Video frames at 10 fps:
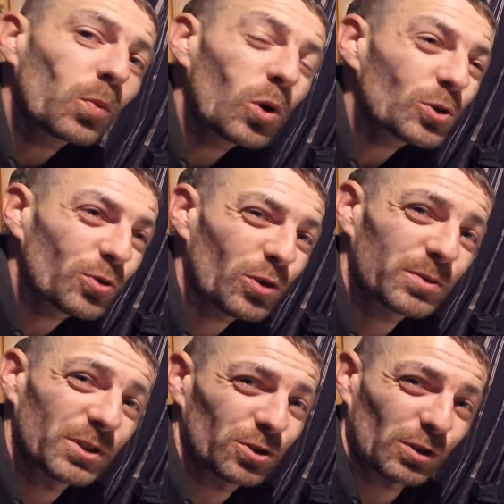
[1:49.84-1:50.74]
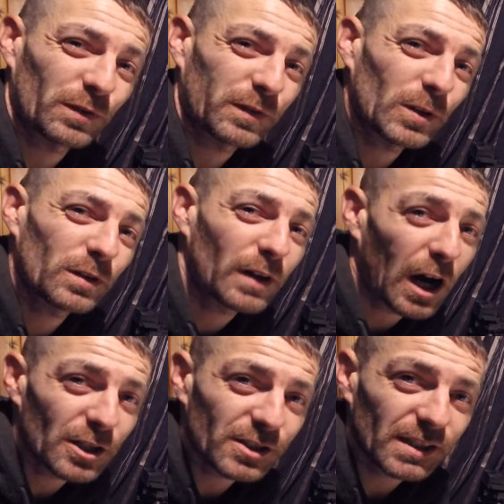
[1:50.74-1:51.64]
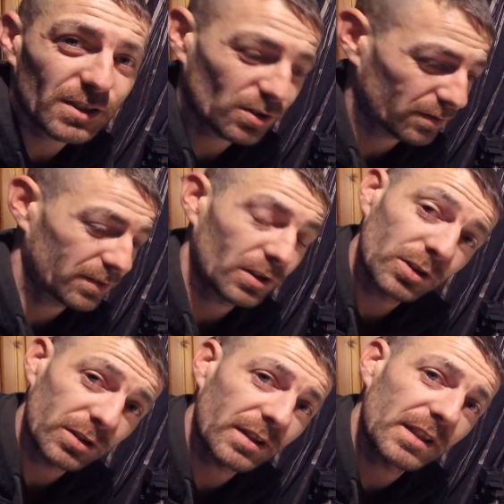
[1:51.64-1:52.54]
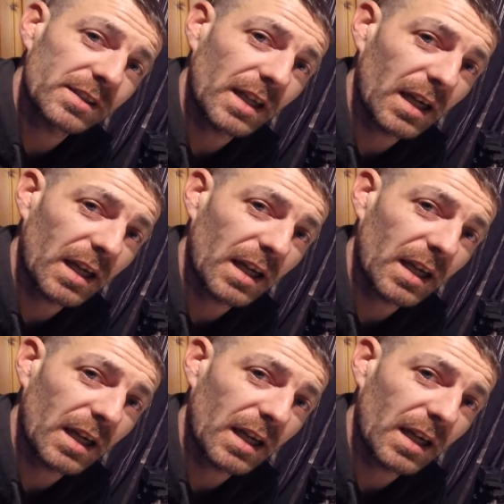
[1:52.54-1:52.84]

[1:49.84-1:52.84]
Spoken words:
the wardrobes is just full of RC stuff. Under this